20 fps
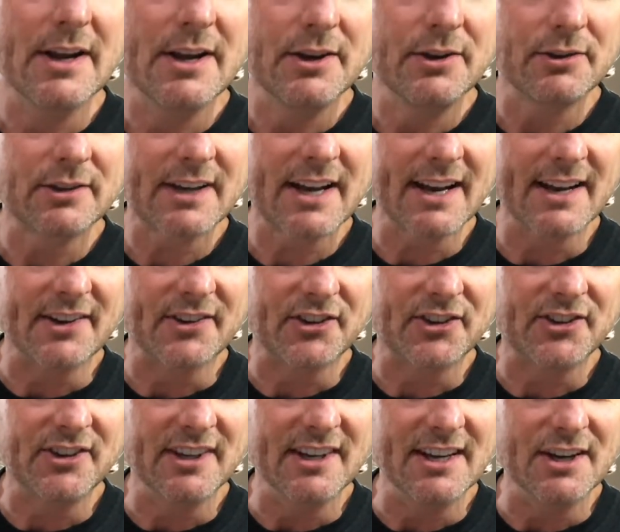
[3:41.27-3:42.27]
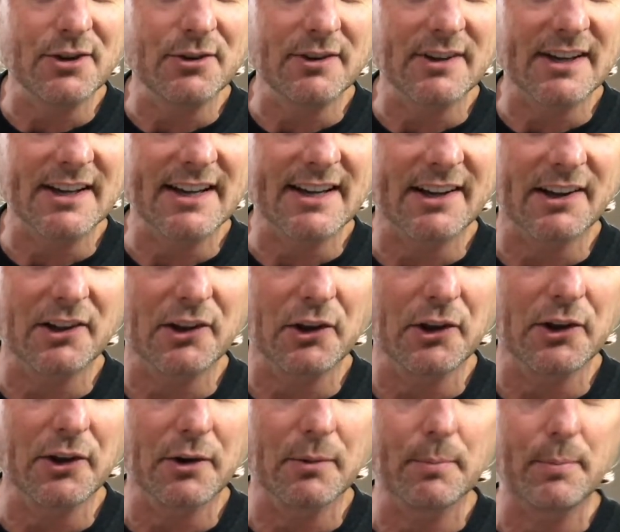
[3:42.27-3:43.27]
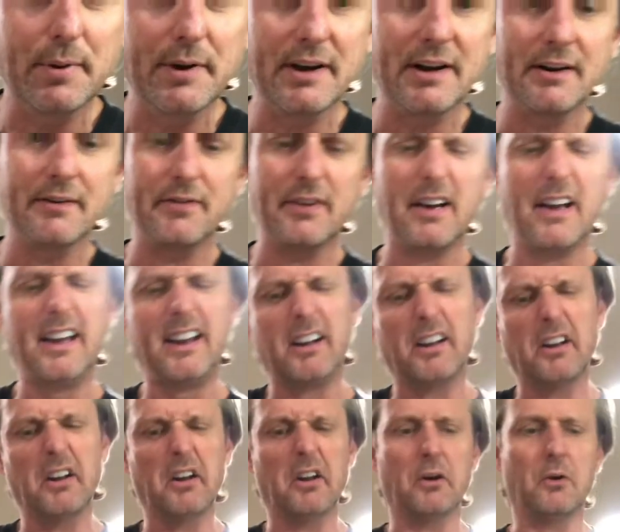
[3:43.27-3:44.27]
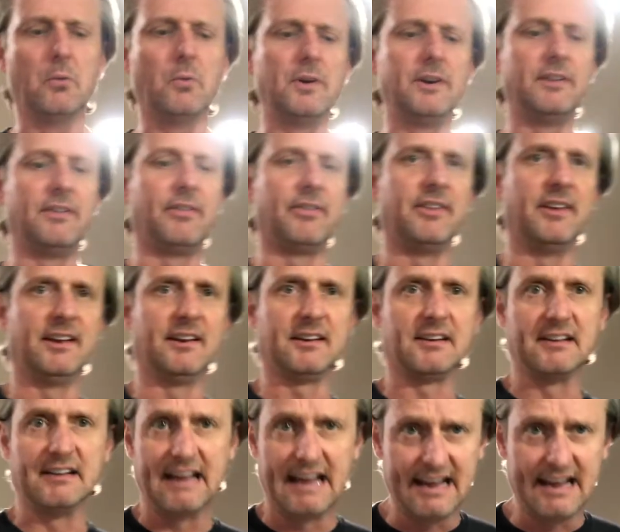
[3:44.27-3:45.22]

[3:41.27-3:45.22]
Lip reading: You'll kind of see, you can get a little bit of, I don't know, what do you think,